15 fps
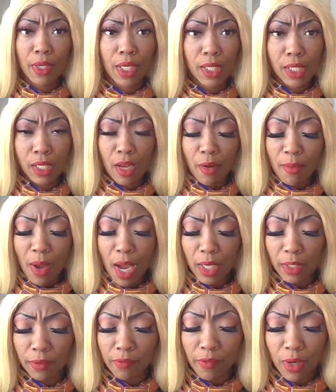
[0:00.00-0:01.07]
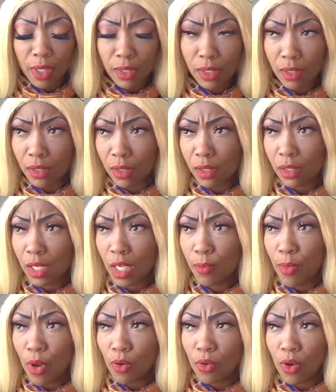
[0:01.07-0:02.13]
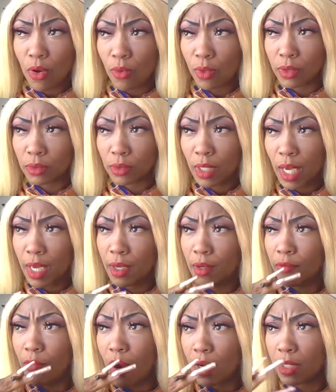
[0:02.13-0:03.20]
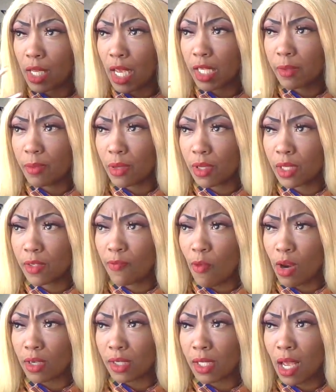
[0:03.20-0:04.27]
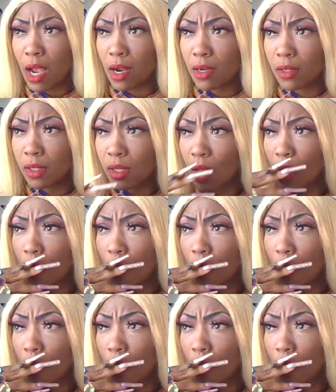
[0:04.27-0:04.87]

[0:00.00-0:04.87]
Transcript: it is in our body for us to just keep on going. Okay, for our taste buds, for our desires.